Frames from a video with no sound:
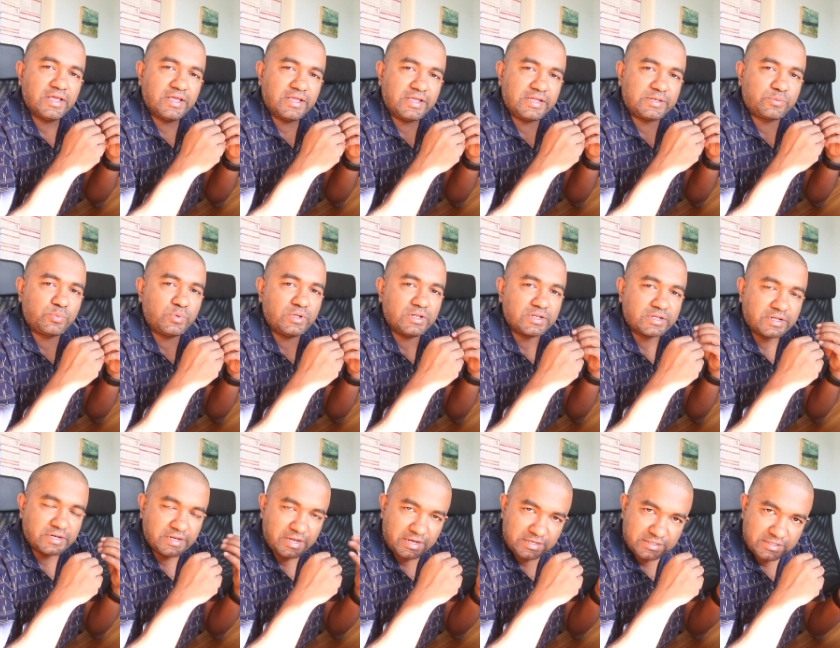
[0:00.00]
it will
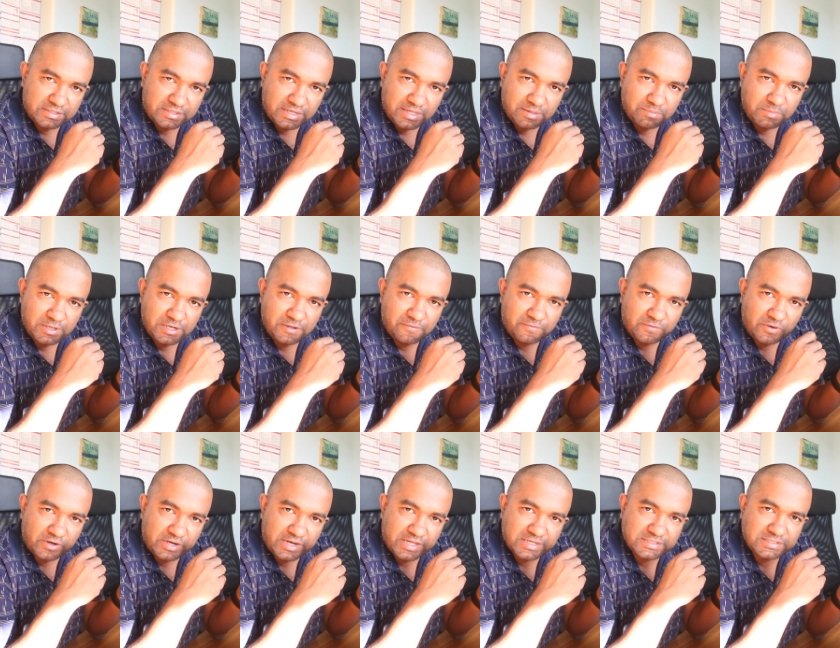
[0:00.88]
create the table if
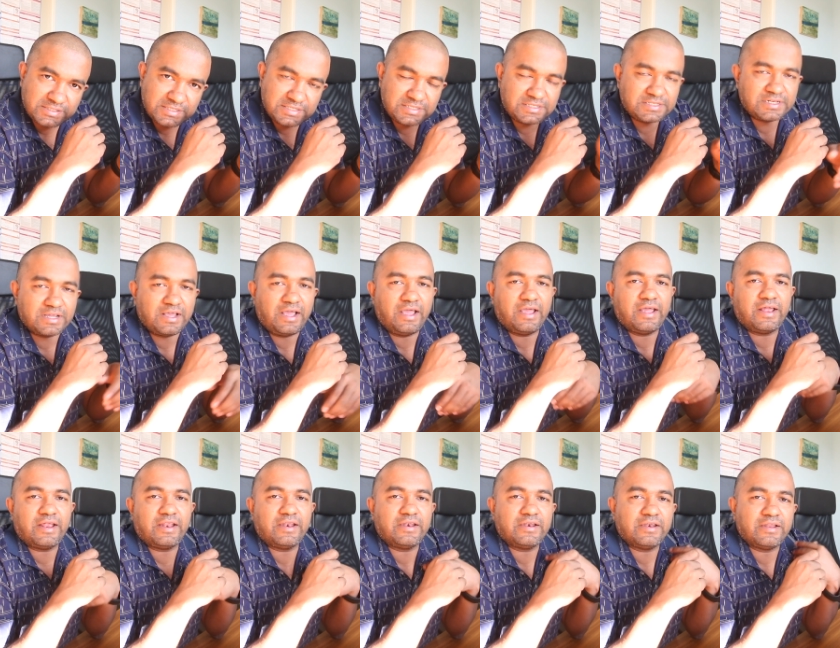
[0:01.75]
not exists
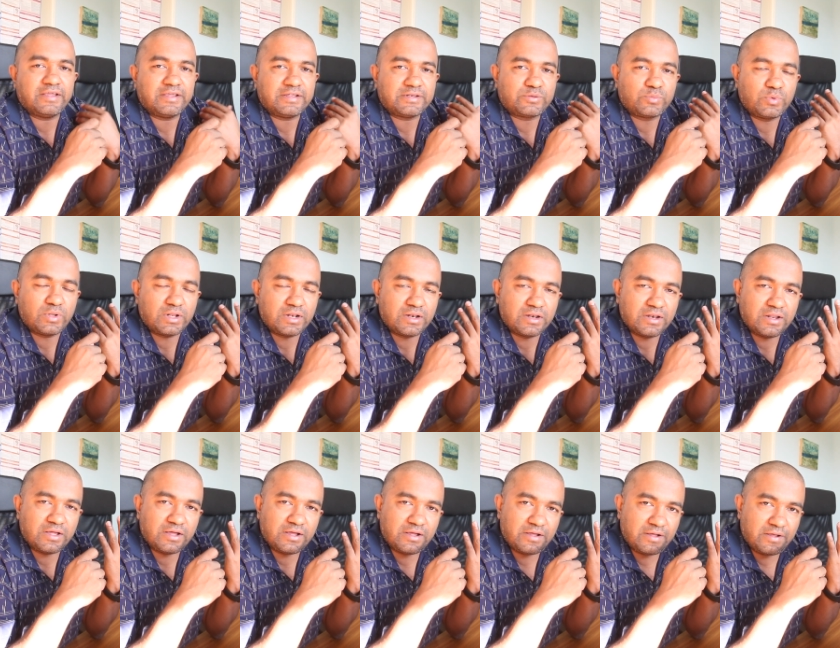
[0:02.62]
and it will
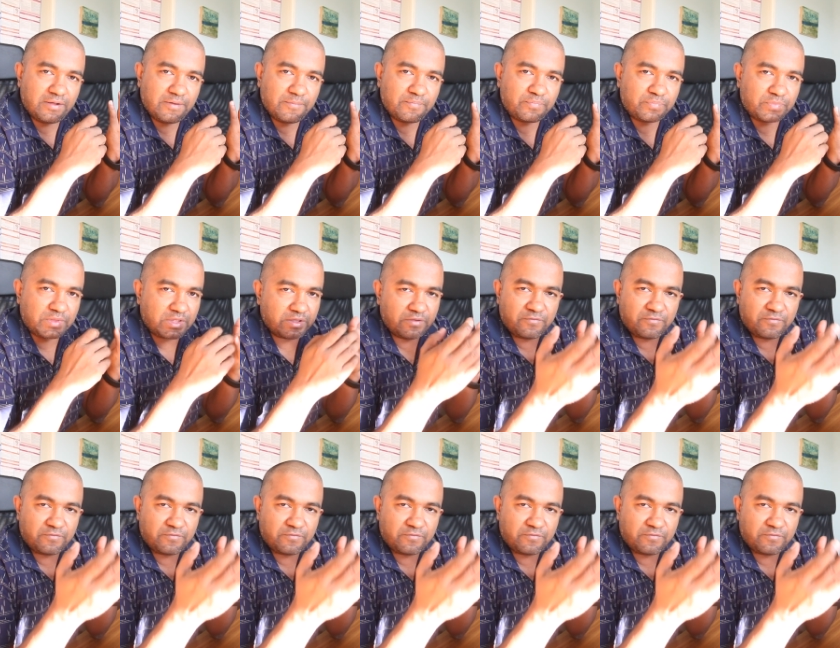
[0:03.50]
um,